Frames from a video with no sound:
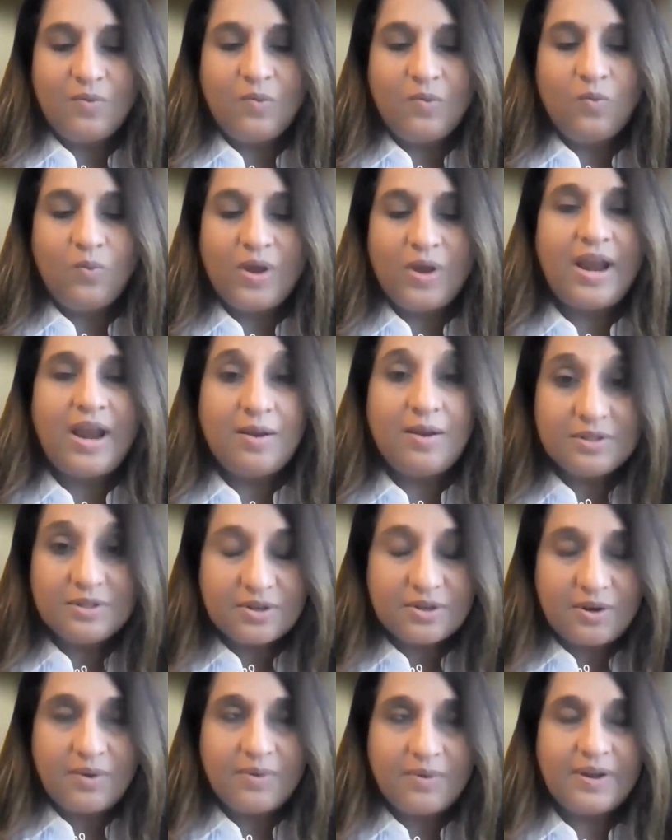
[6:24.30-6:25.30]
when I was
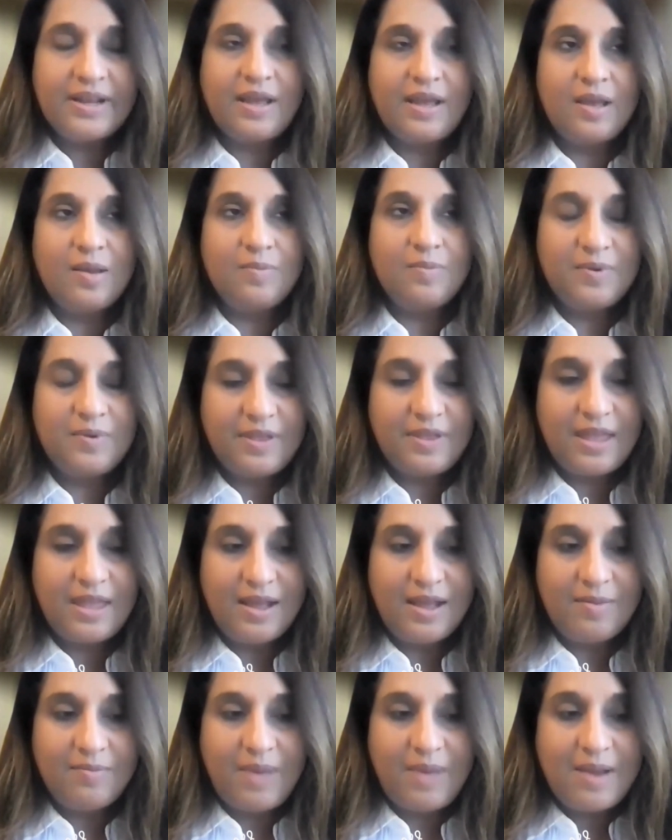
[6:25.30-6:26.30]
growing up,
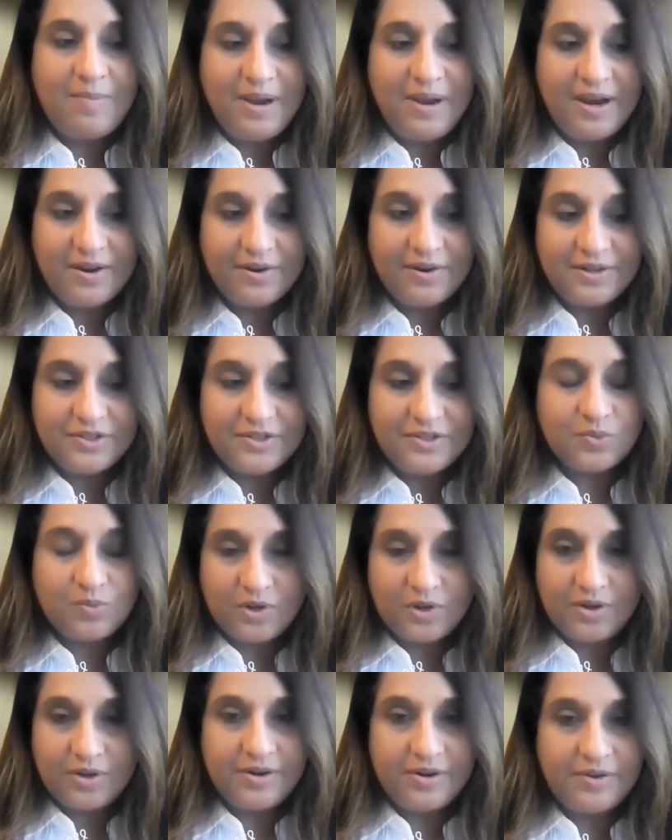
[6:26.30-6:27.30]
my parents
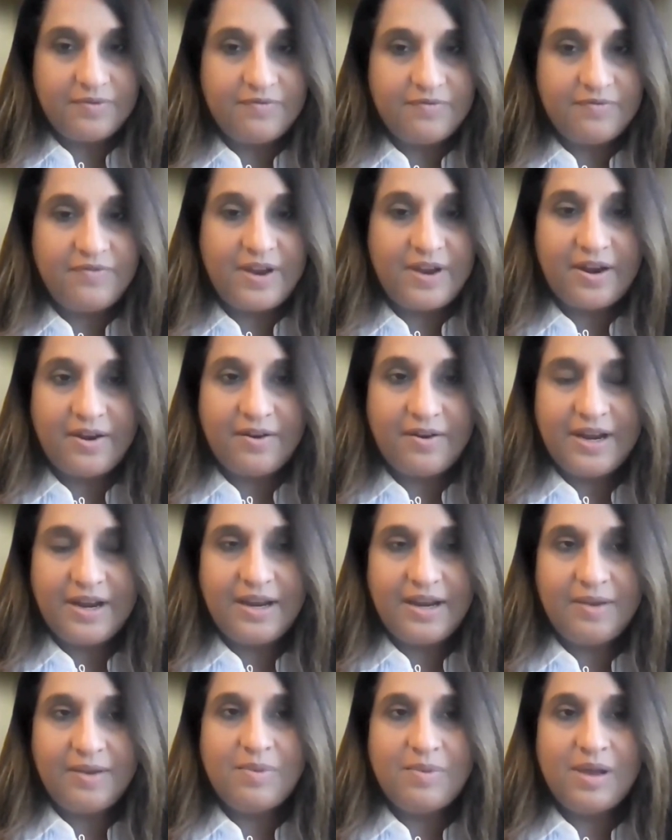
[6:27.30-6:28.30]
were
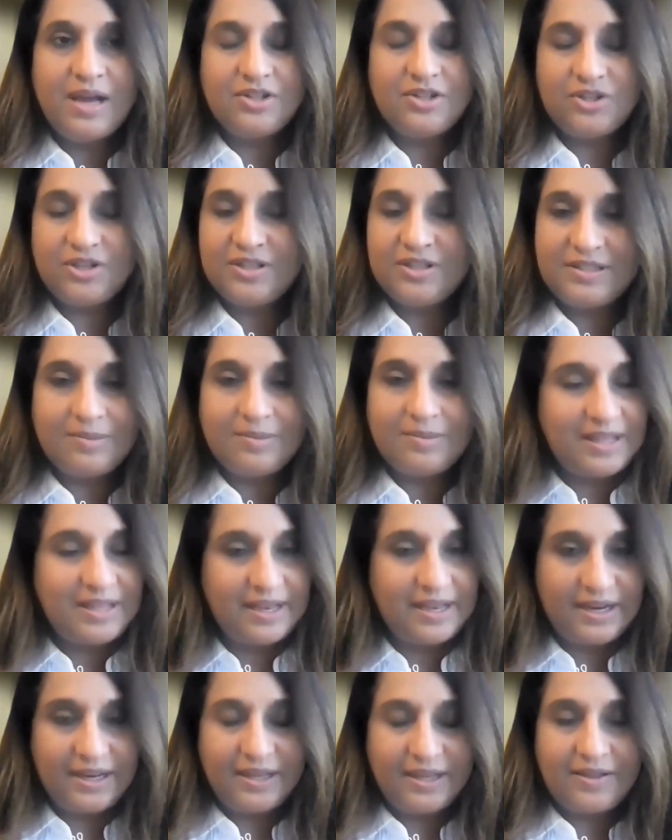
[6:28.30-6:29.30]
very much
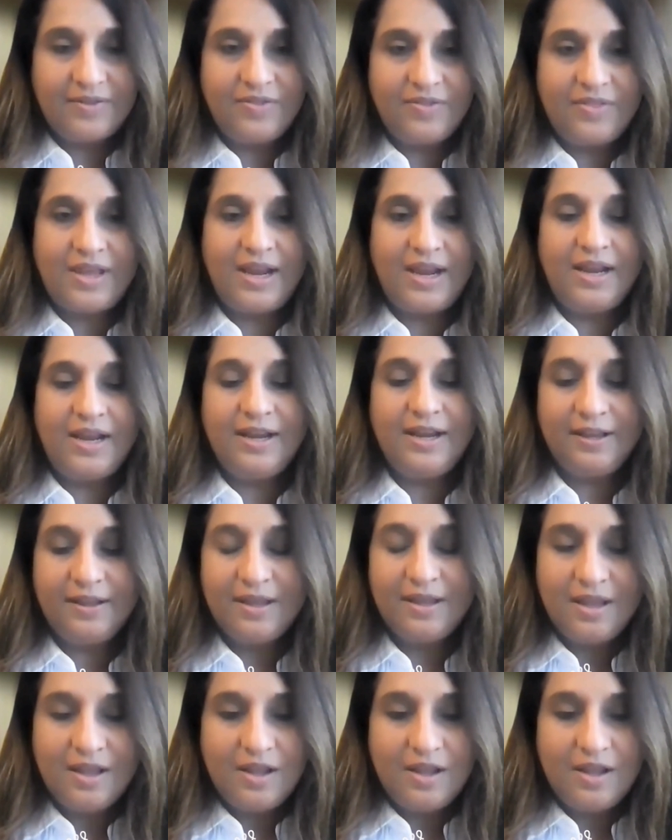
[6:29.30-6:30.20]
assimilating. We